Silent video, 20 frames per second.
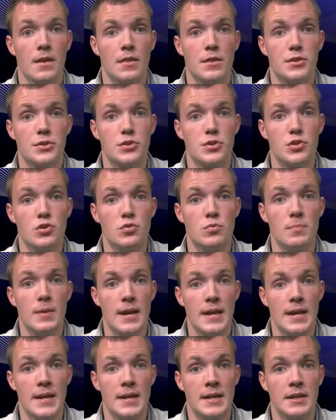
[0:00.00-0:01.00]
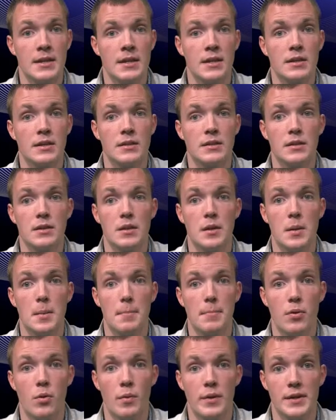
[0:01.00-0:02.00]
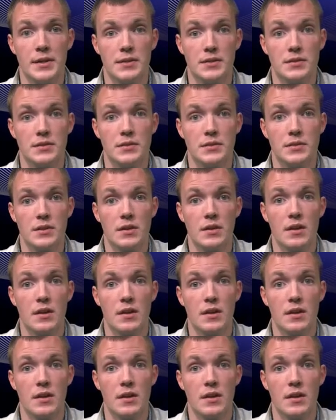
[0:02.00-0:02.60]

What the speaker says: The two main points